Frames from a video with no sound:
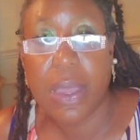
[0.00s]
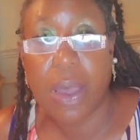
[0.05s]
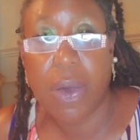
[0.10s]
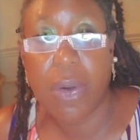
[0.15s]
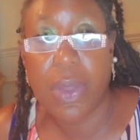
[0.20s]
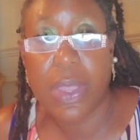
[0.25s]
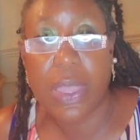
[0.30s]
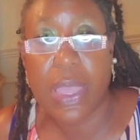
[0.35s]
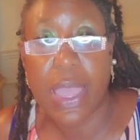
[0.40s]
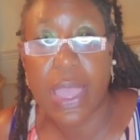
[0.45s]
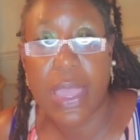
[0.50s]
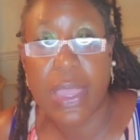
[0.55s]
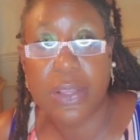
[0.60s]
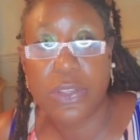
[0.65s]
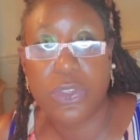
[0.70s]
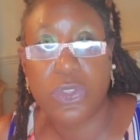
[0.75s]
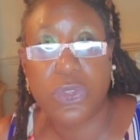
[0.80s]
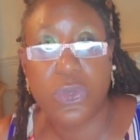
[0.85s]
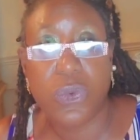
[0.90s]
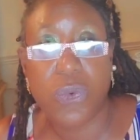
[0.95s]
okay,
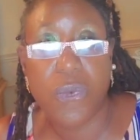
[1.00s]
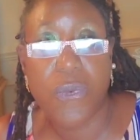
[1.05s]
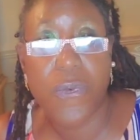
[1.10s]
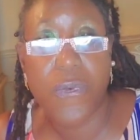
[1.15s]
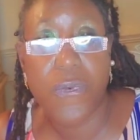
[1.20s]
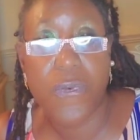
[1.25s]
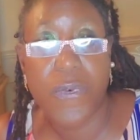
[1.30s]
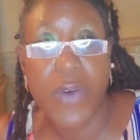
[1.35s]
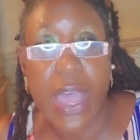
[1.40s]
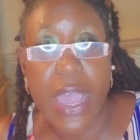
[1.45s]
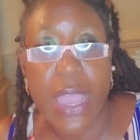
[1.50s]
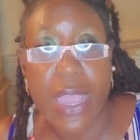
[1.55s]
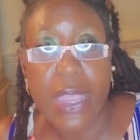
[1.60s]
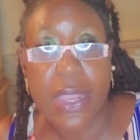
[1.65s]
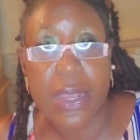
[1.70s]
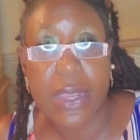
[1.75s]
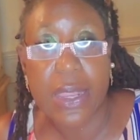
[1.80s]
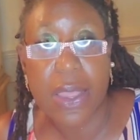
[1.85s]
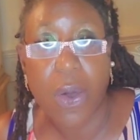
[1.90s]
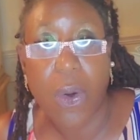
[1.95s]
to
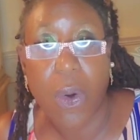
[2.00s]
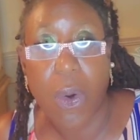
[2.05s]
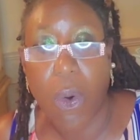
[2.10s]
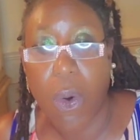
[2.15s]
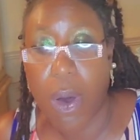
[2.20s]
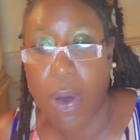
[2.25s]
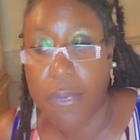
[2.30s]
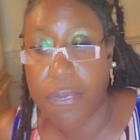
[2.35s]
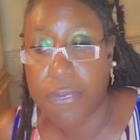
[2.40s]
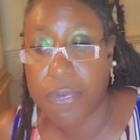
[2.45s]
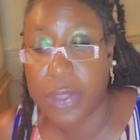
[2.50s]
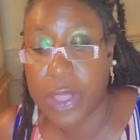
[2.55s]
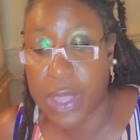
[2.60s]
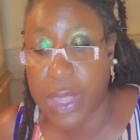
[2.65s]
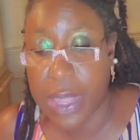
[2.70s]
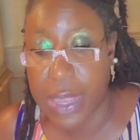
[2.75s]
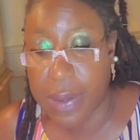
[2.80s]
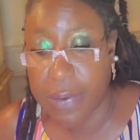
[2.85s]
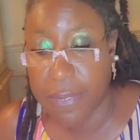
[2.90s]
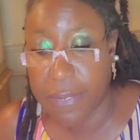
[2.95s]
fight off
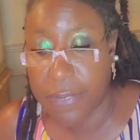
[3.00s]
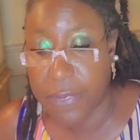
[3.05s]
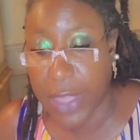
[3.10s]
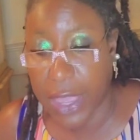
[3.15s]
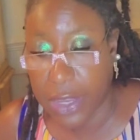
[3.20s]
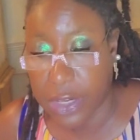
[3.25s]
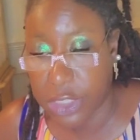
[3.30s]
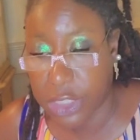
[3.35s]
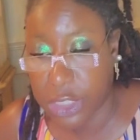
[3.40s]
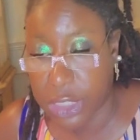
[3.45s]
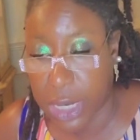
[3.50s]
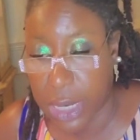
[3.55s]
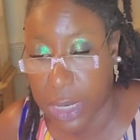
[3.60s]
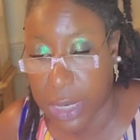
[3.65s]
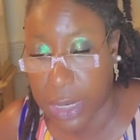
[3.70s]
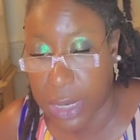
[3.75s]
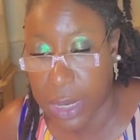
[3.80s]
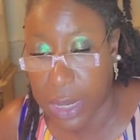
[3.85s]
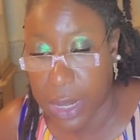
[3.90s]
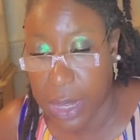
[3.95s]
the
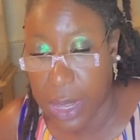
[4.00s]
infection.